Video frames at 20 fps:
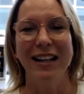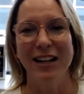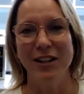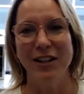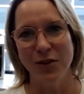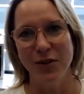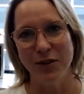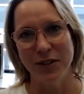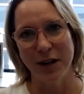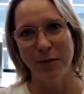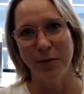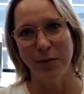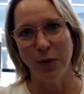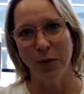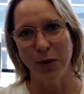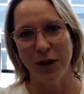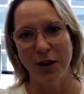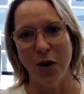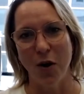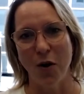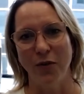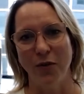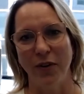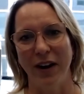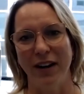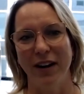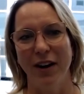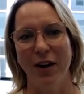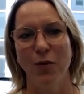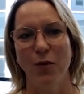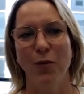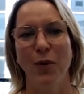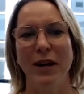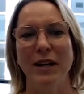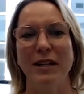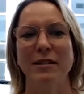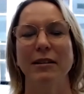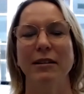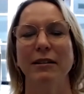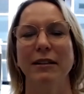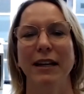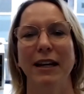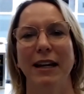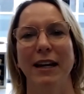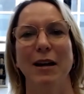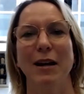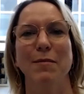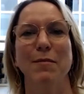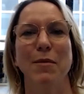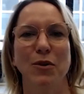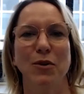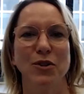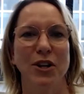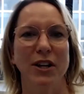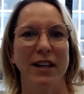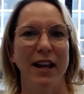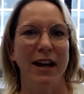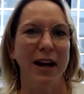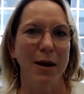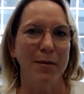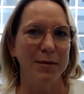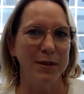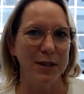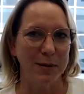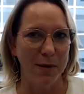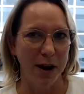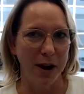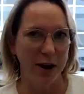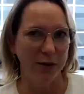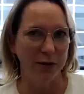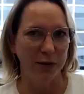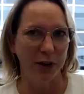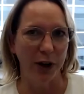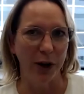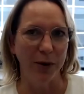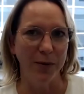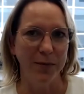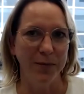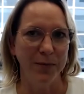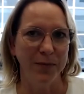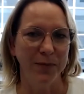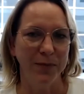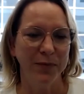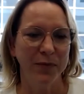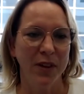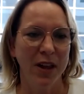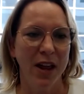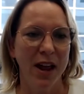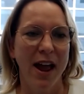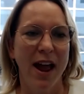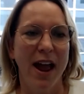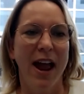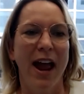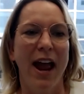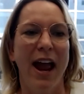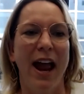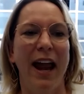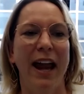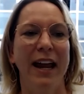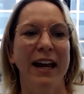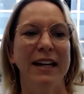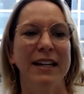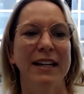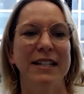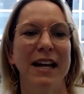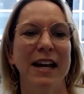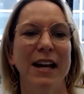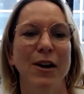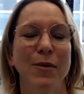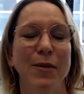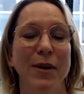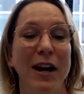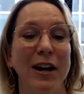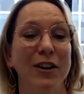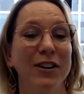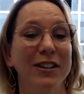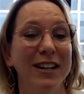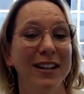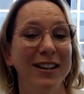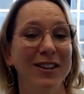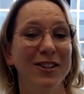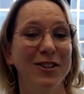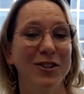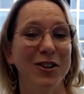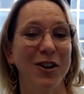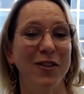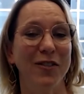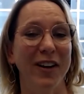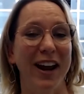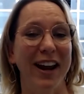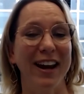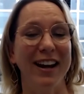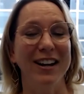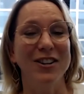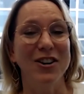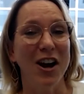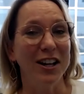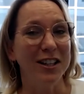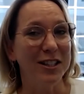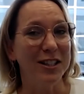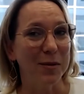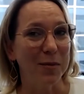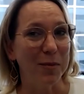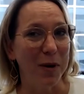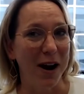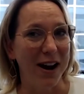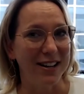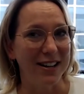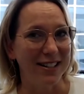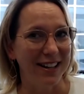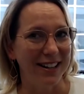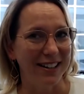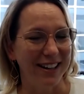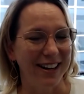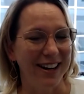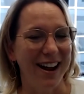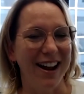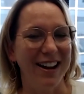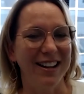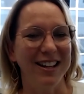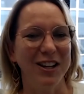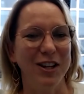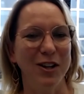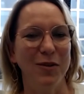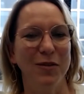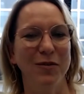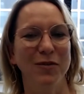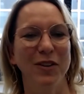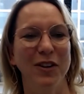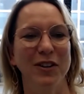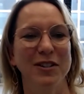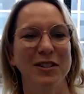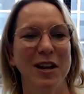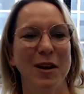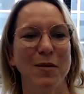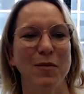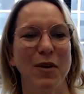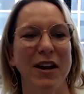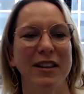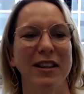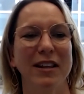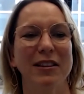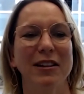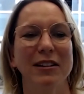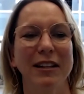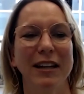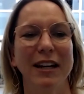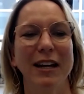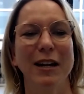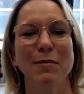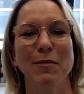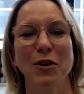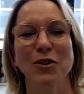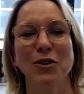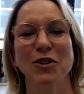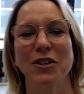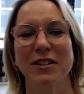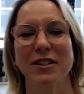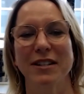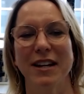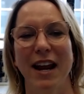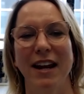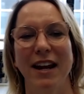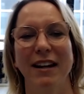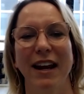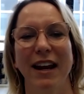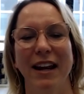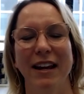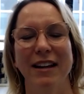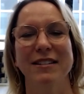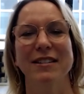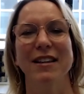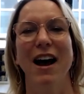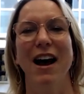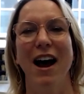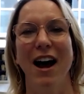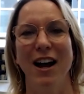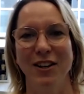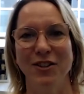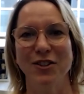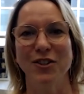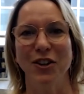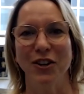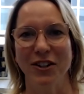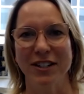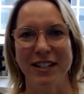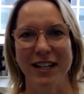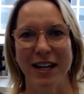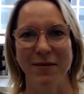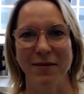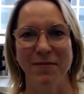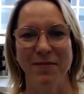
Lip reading: as you did pre-COVID, what is the leading emotion that comes to mind for you? And when I looked at the survey, not surprisingly, I think you would feel the same way, that the leading emotional state is uncertainty.